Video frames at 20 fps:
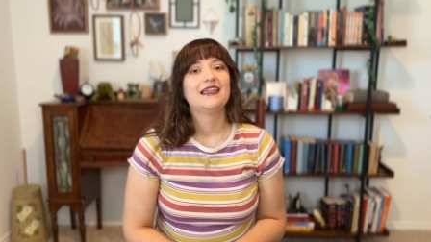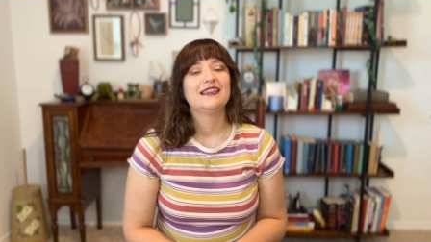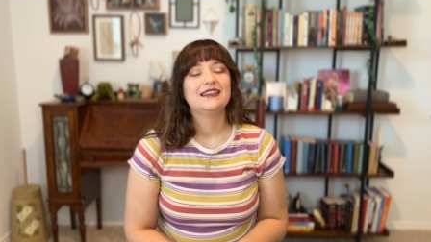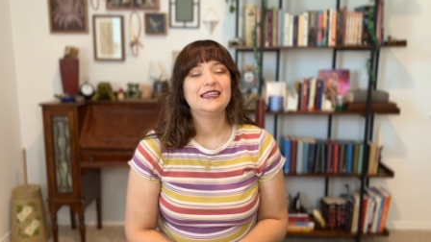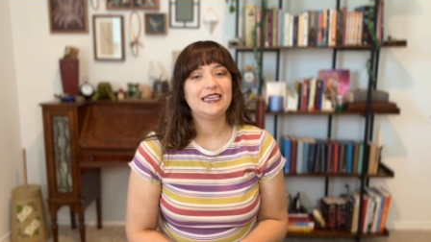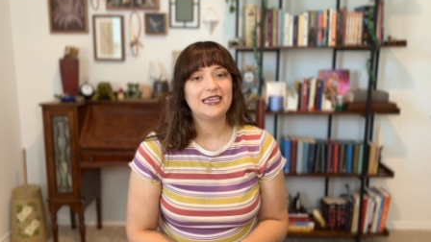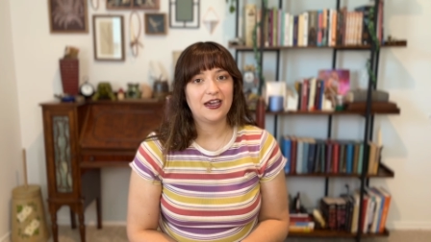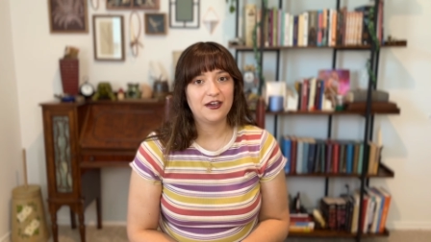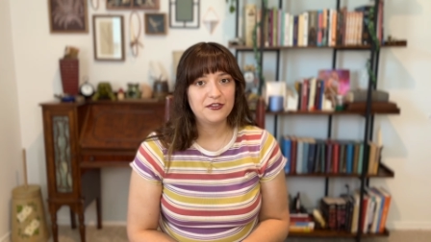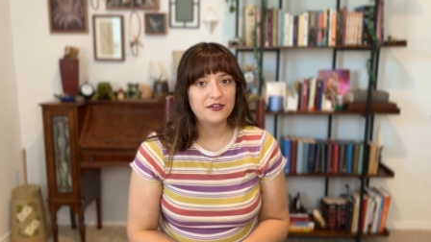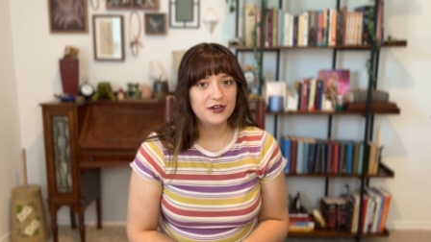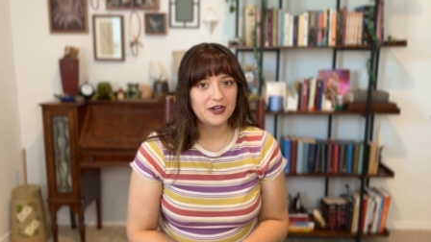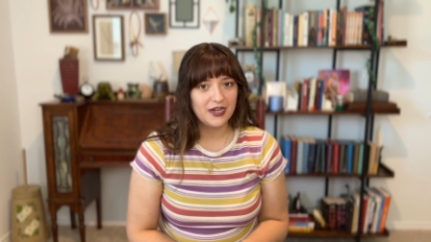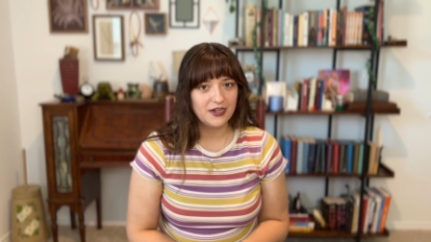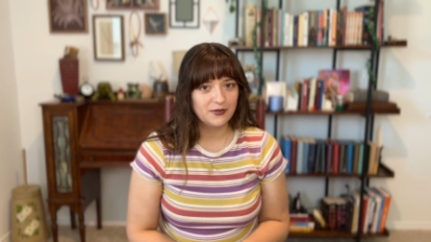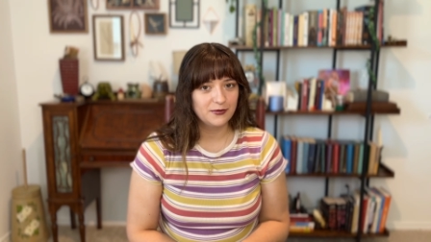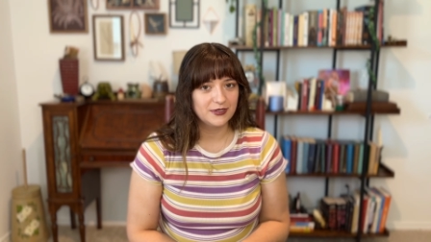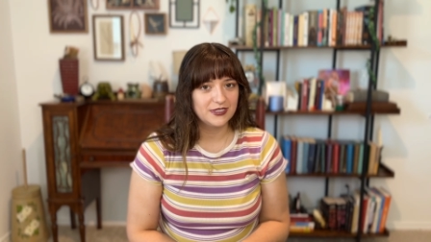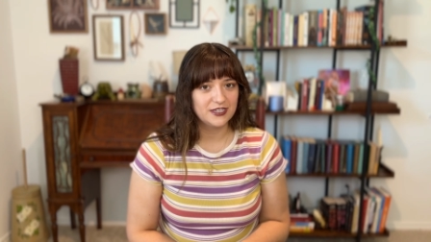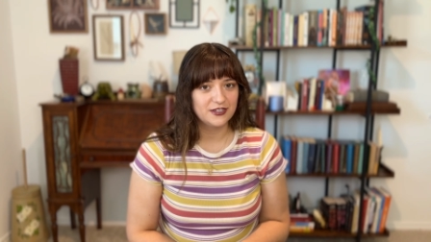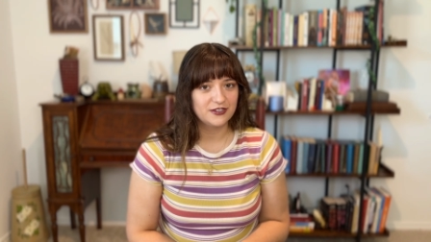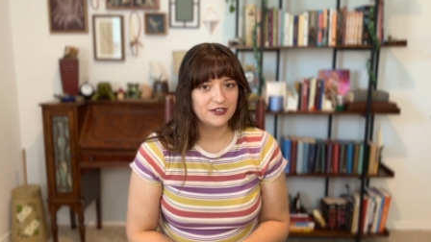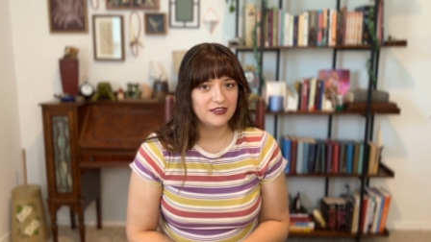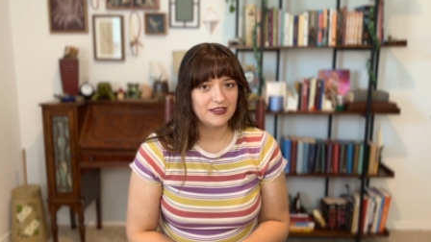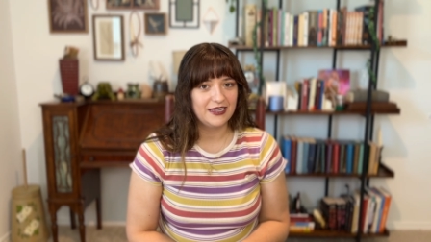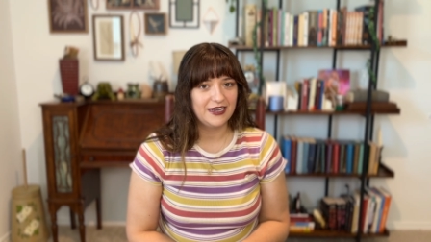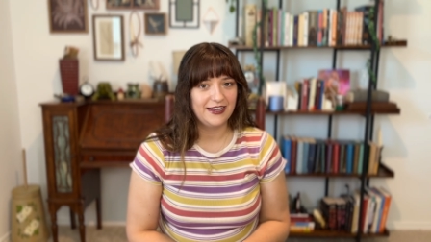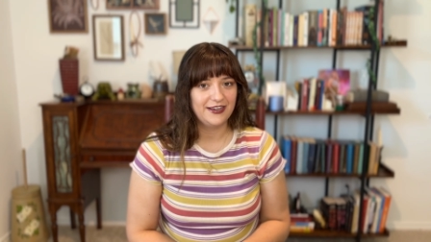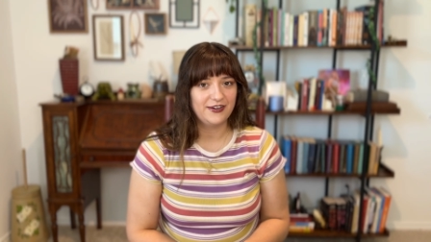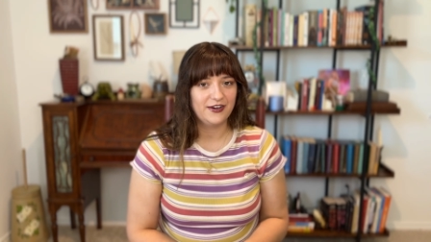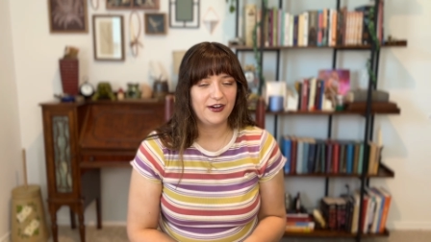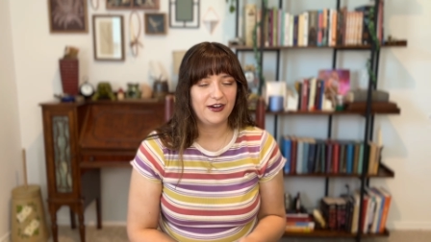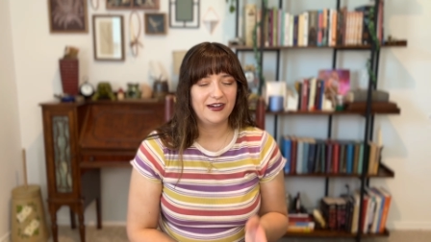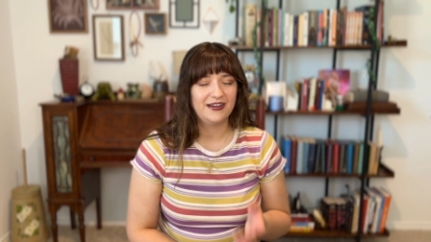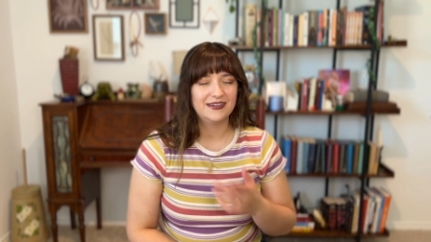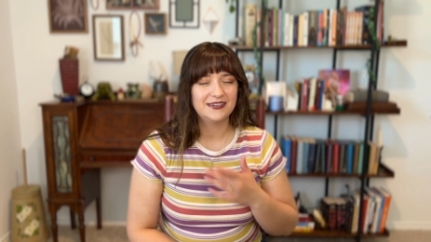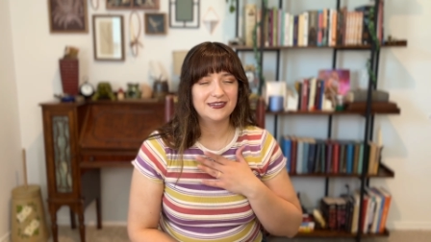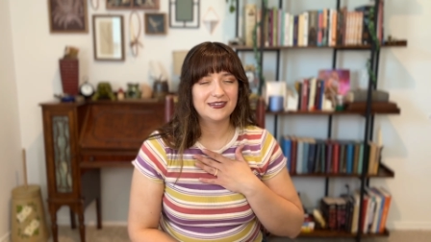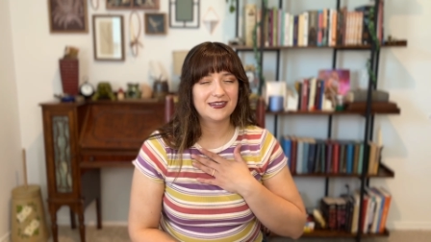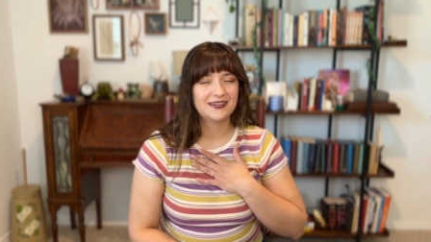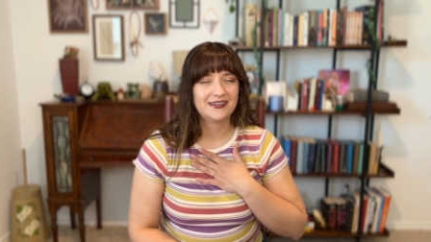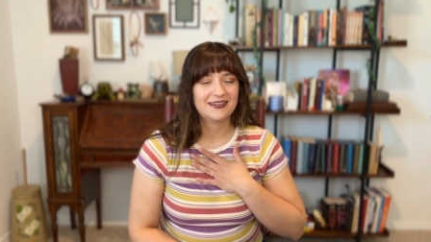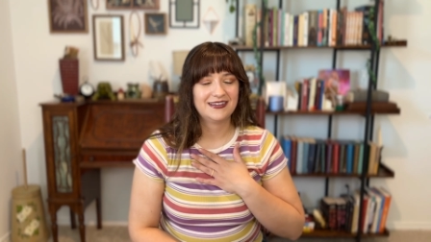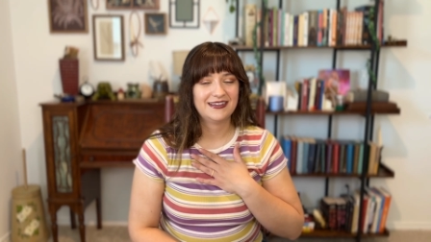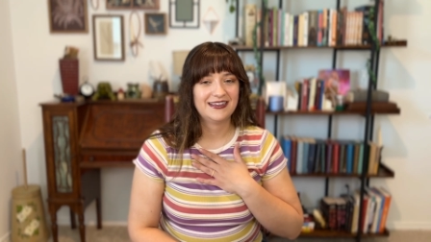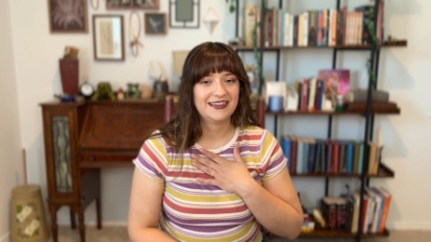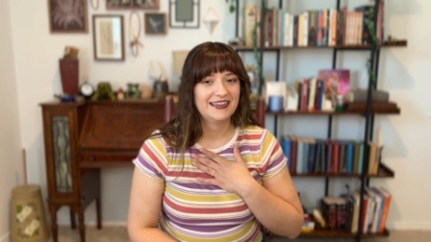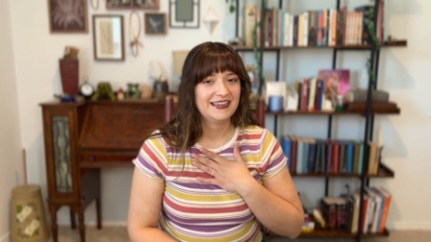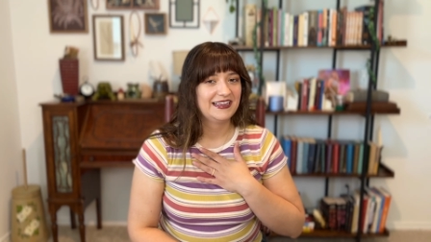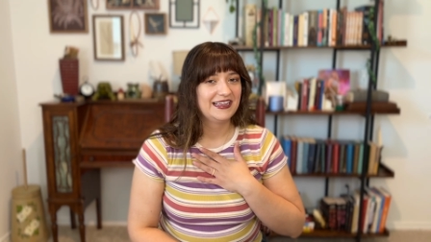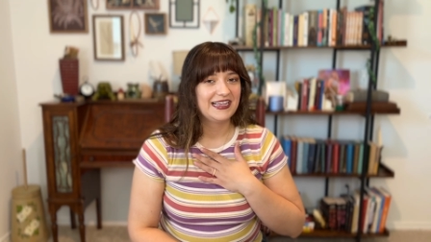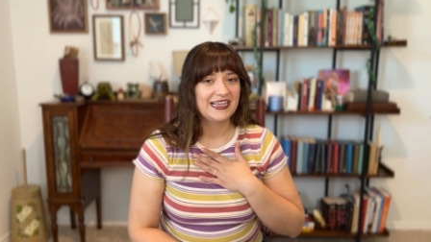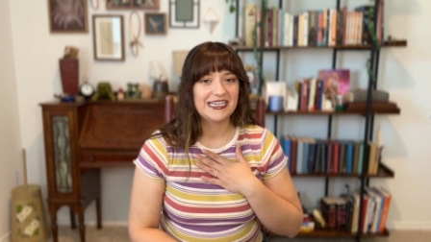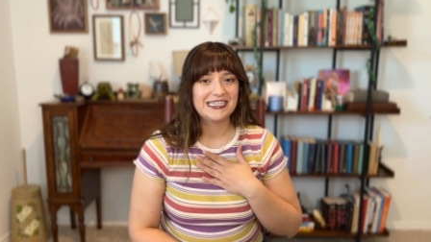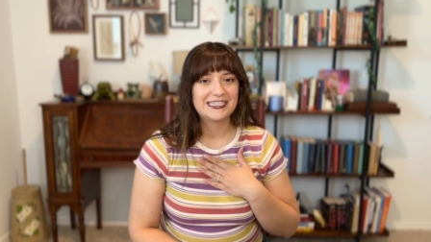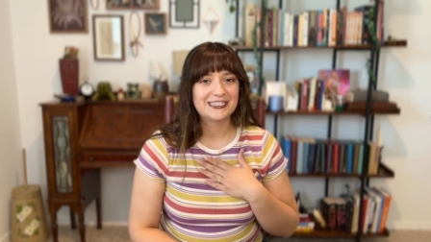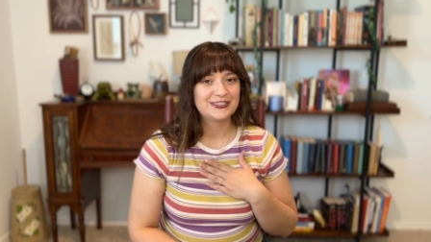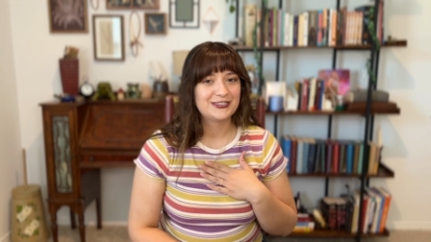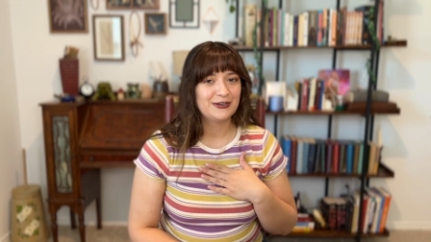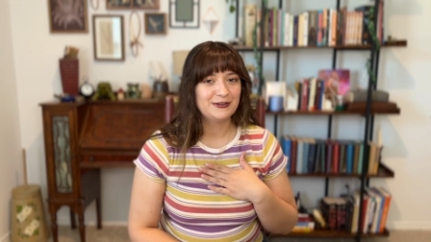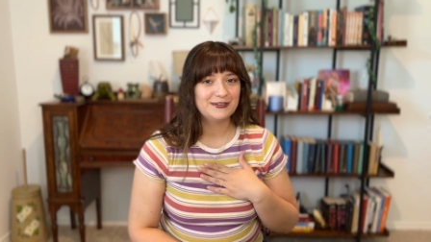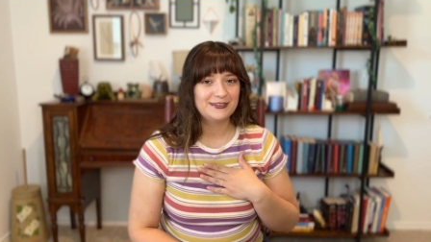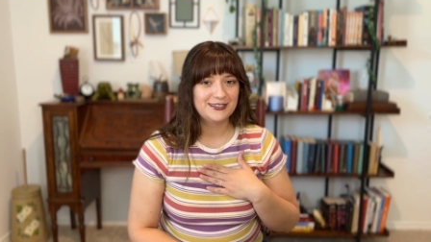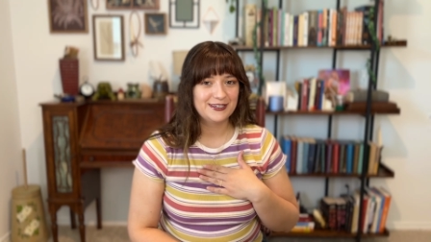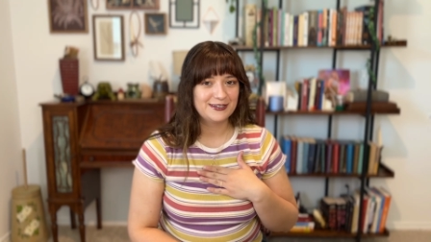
And the other acquisition that I got is so, so